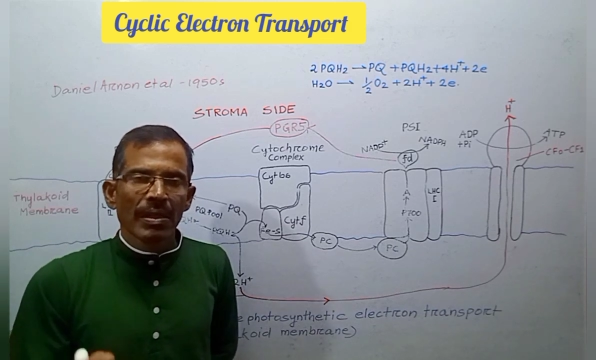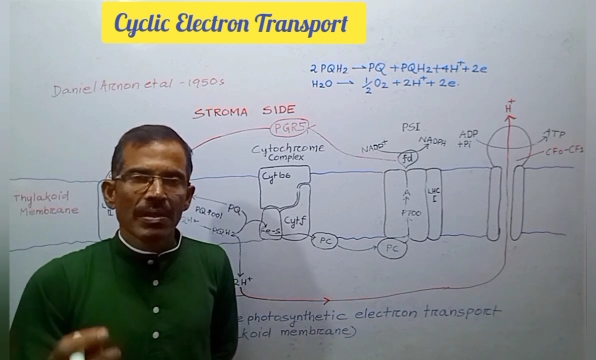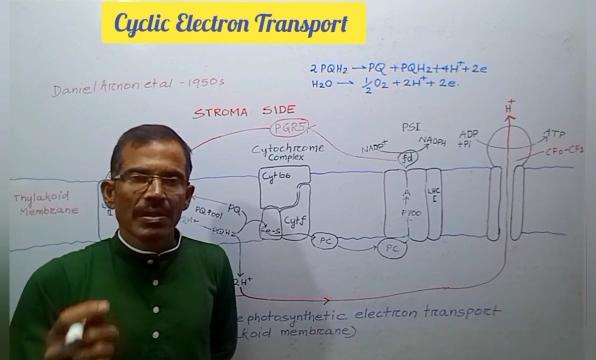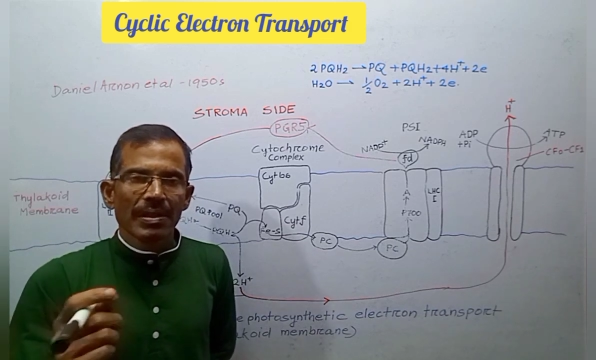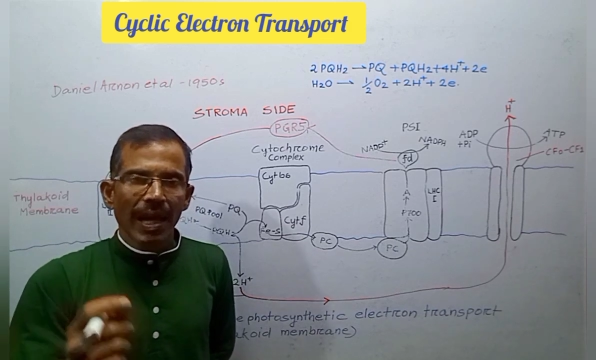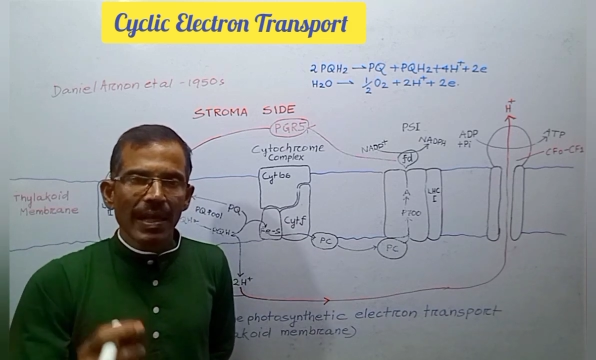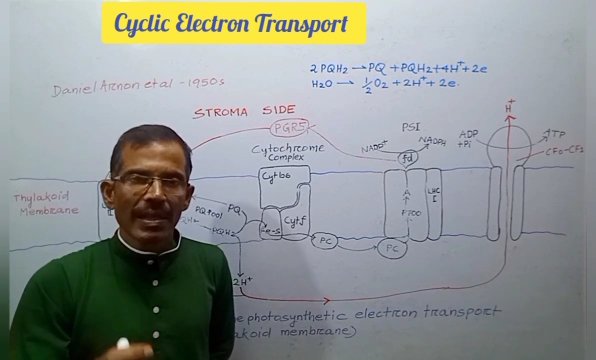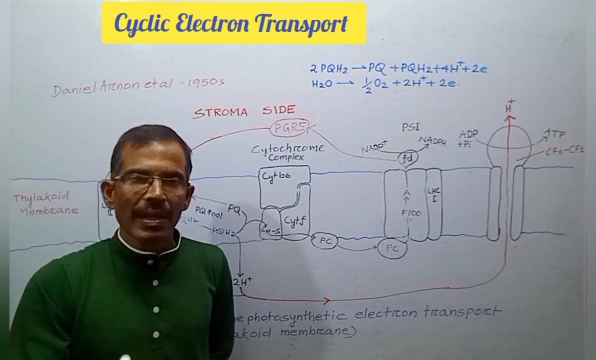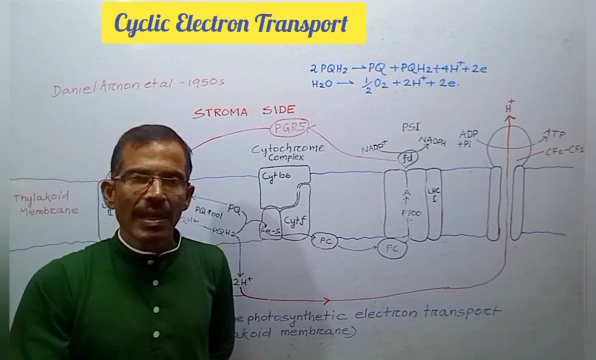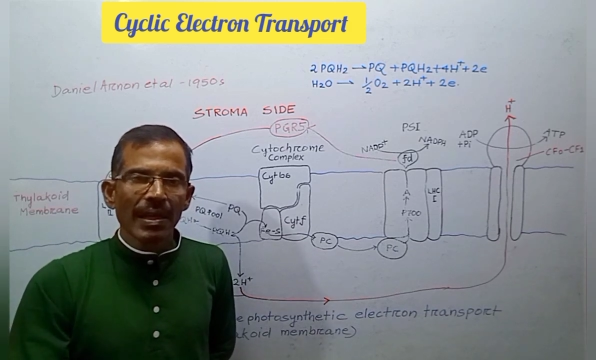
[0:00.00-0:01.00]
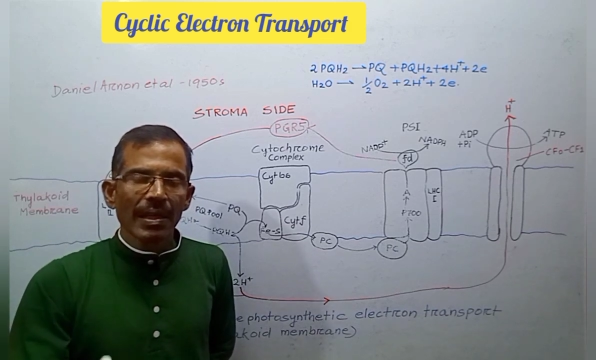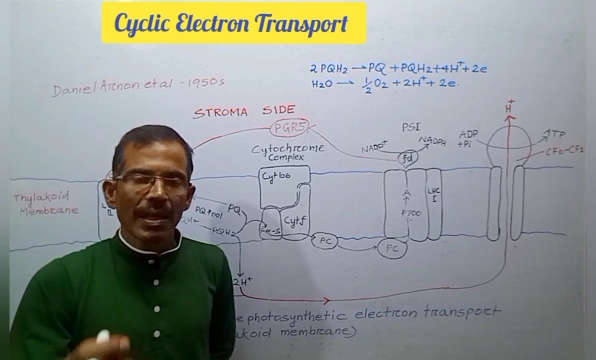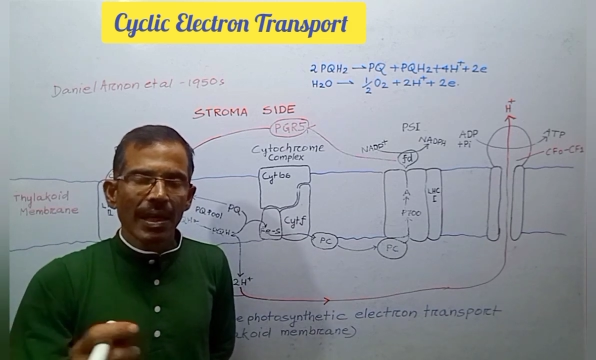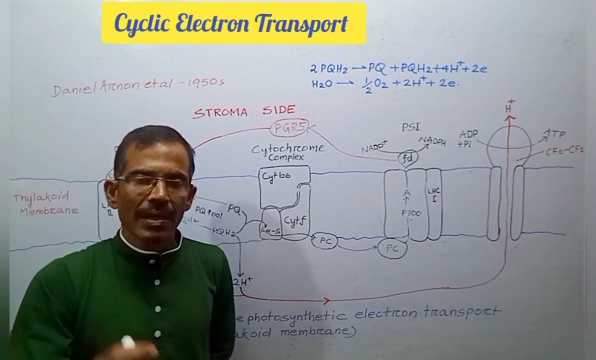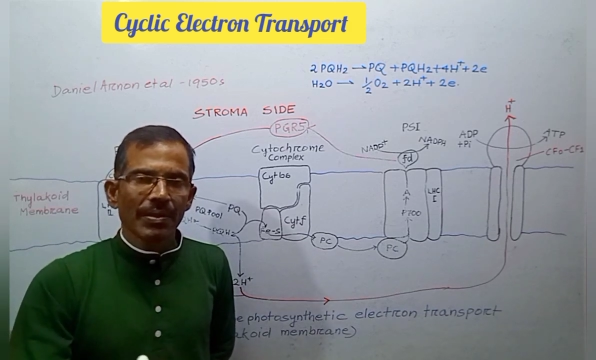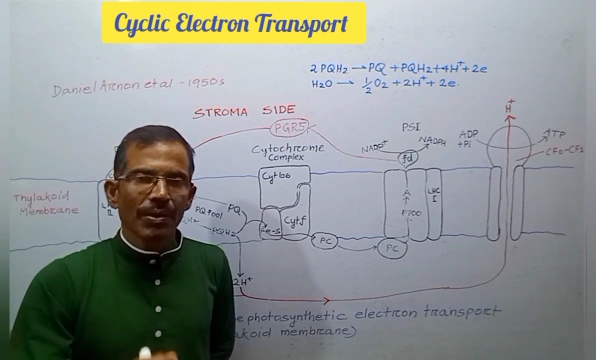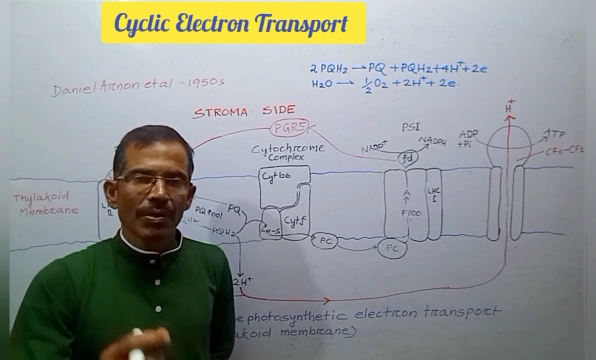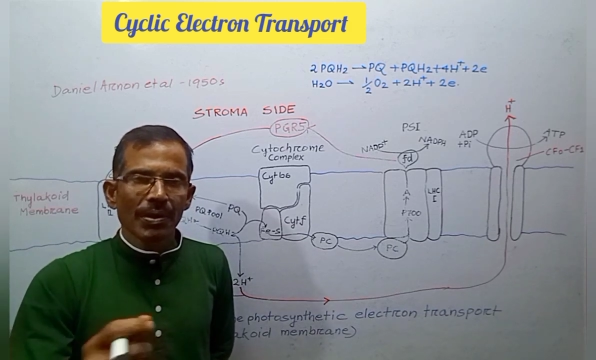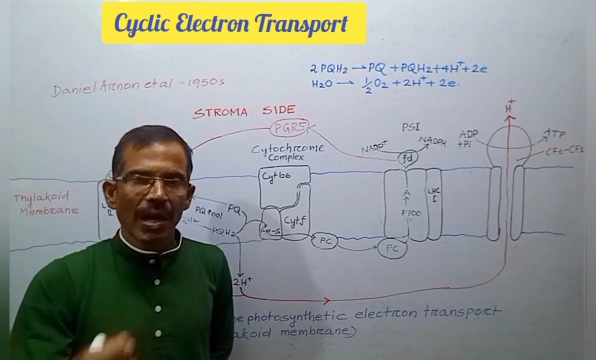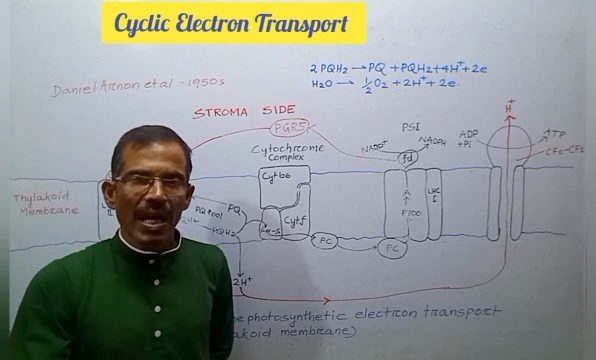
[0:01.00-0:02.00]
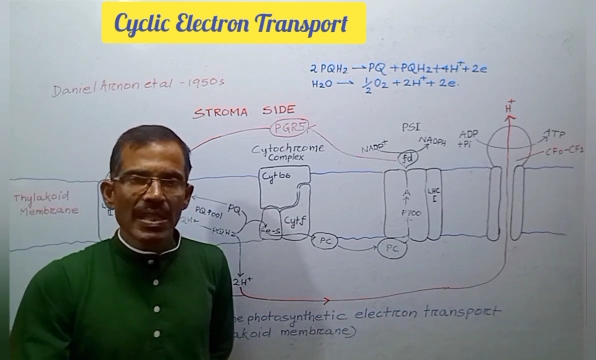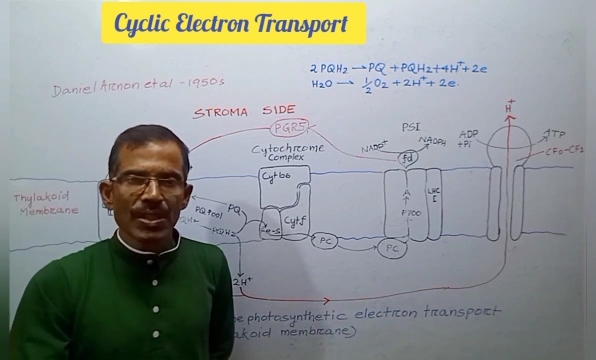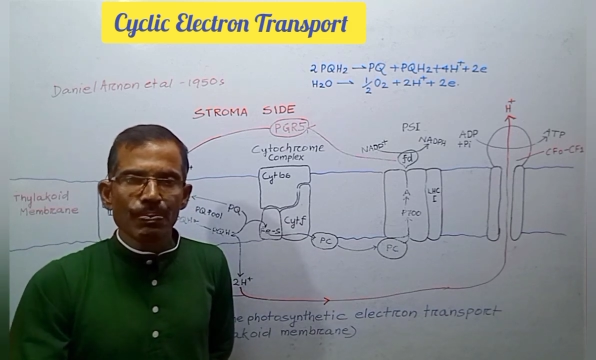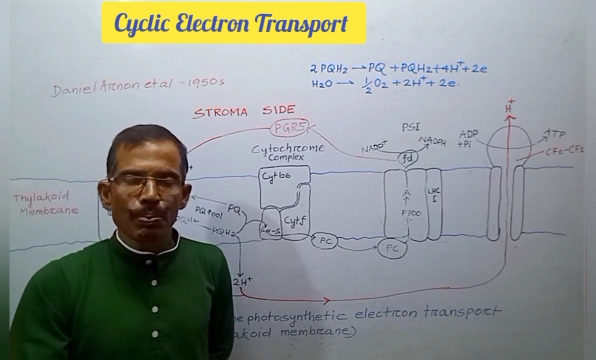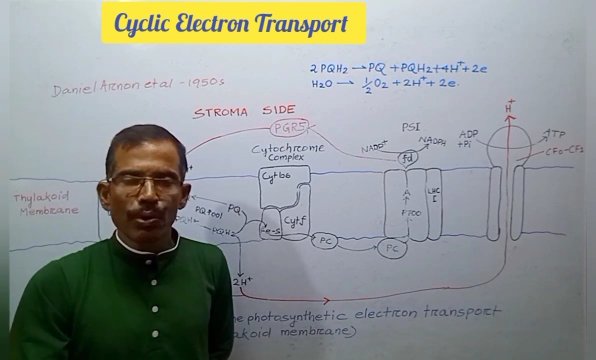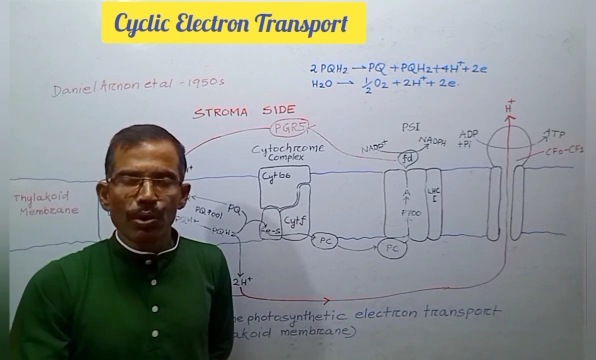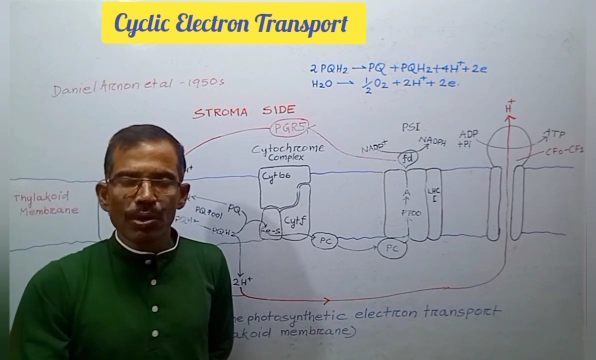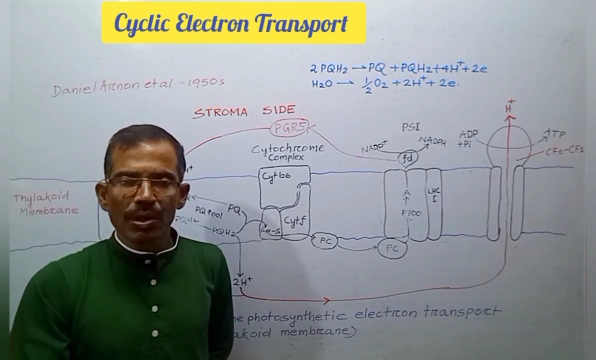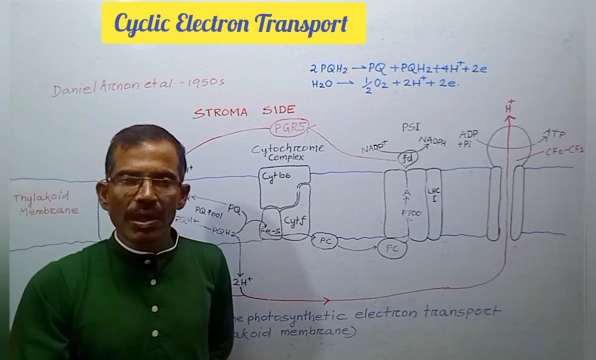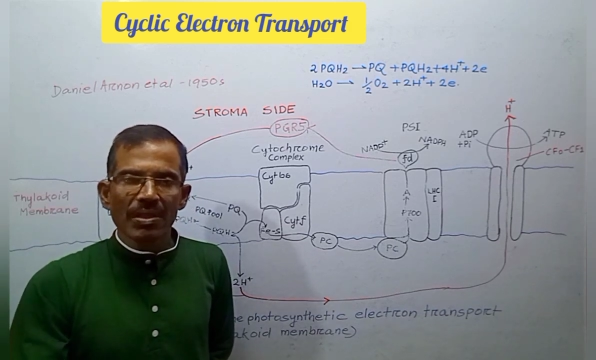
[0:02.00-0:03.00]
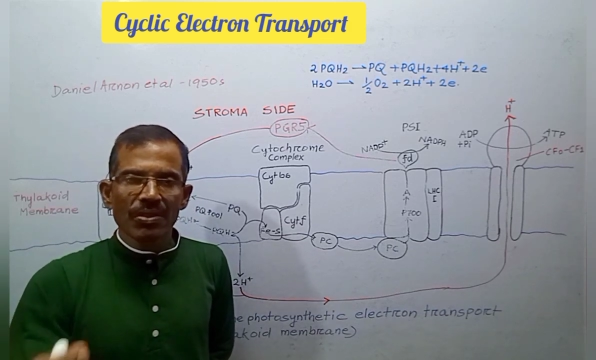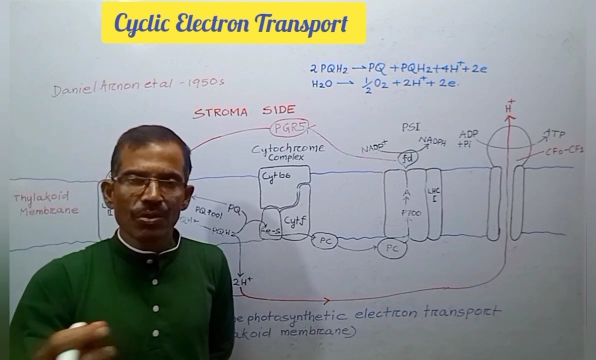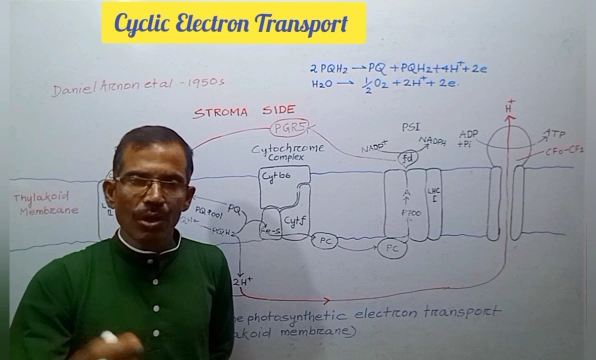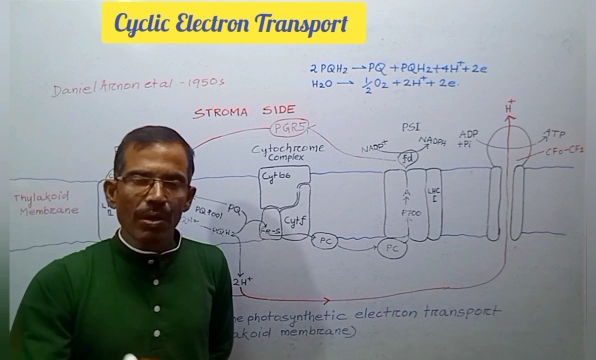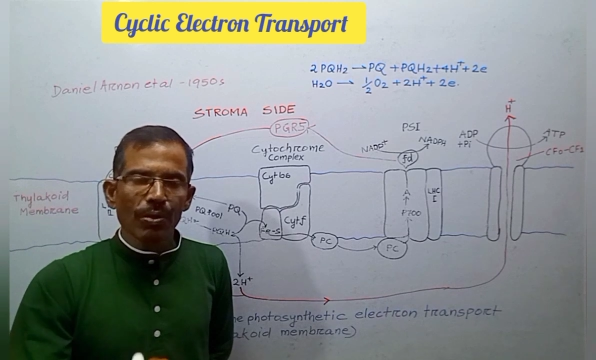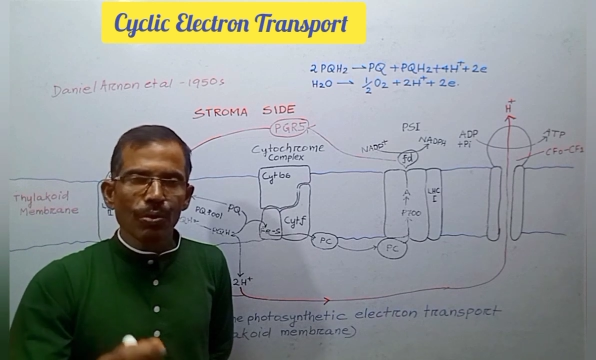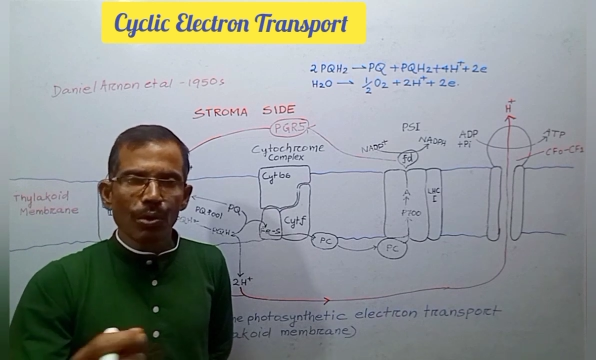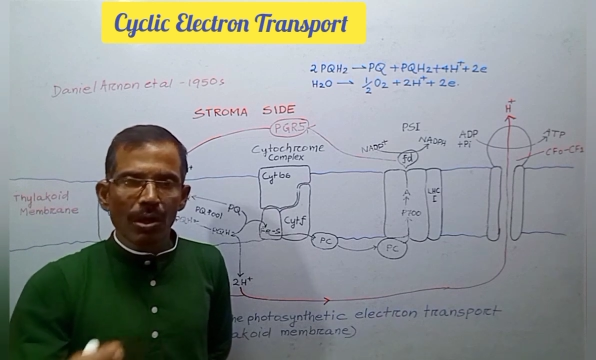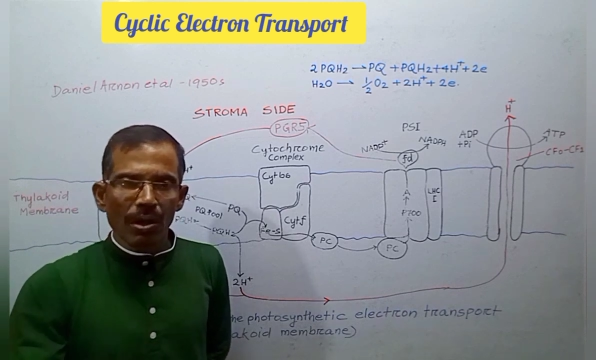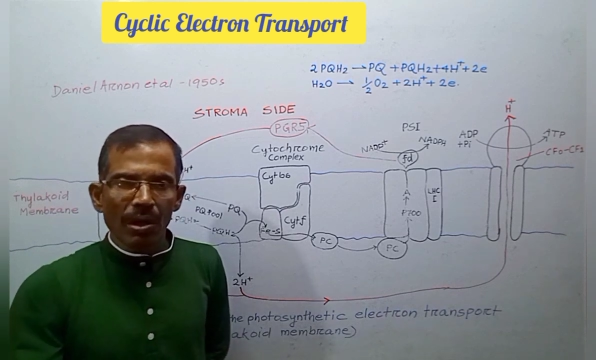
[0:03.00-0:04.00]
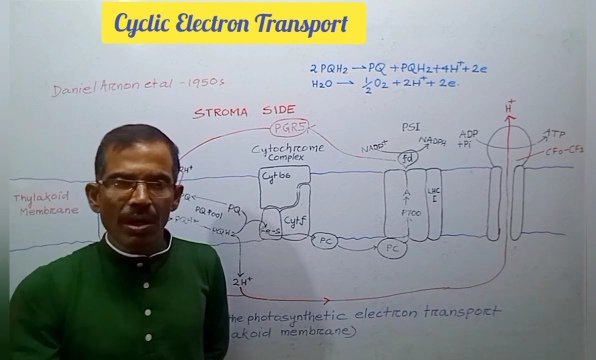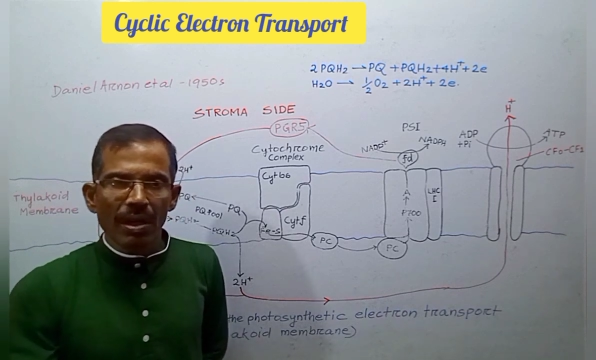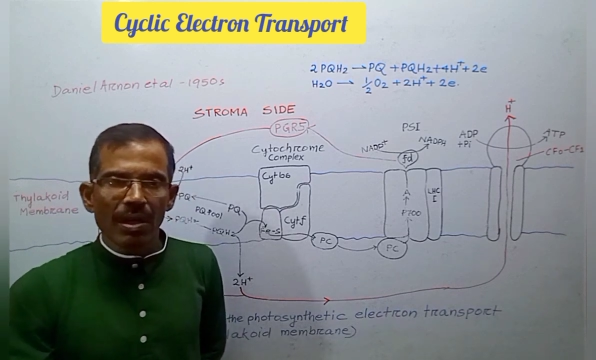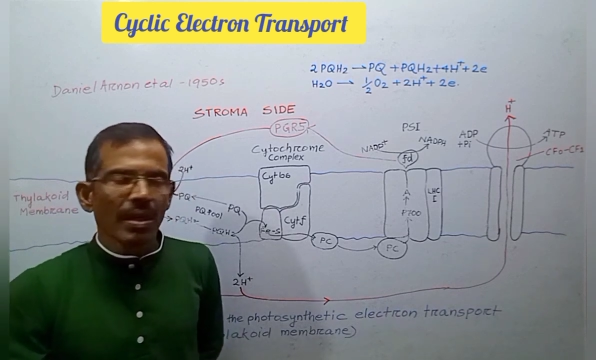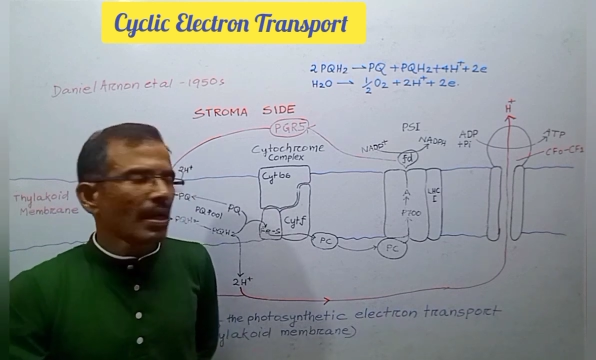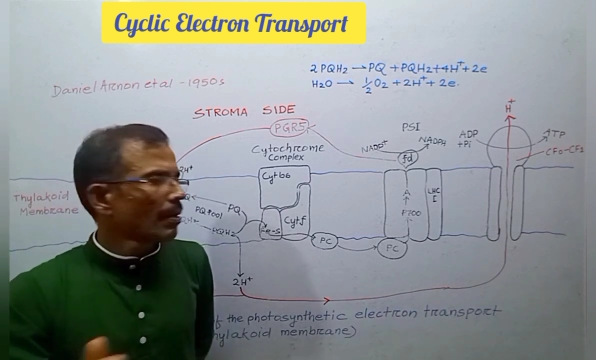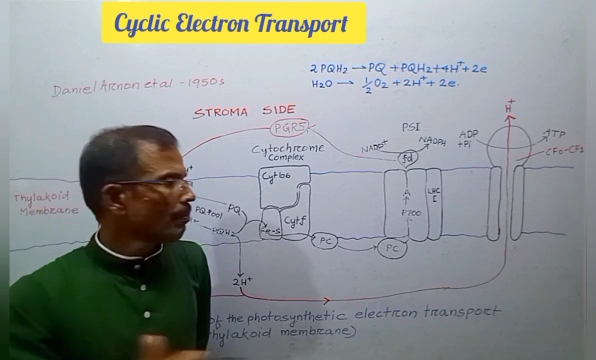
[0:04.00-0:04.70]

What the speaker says: cyclic electron transport is thought to occur